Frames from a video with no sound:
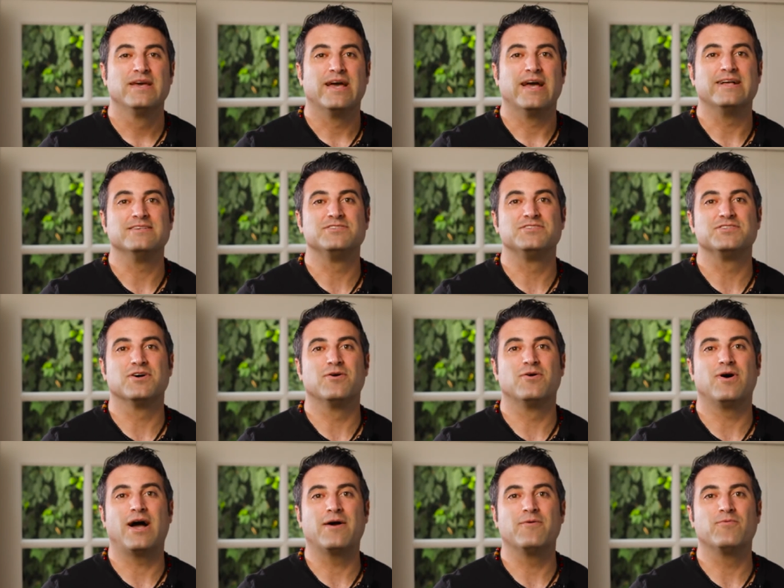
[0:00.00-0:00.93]
And
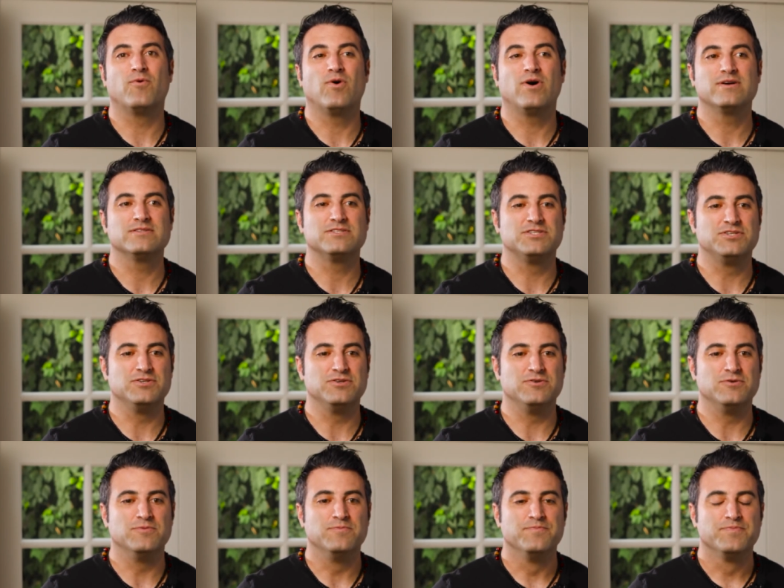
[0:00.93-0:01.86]
so I want
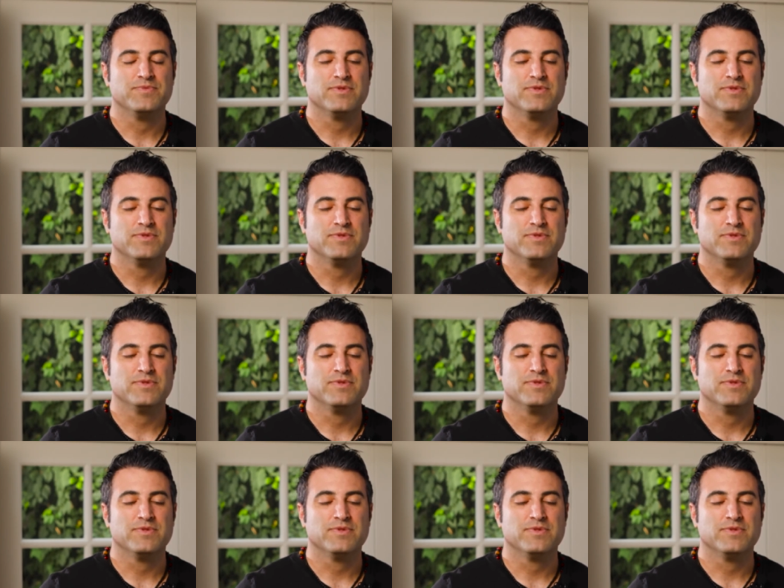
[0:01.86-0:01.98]
to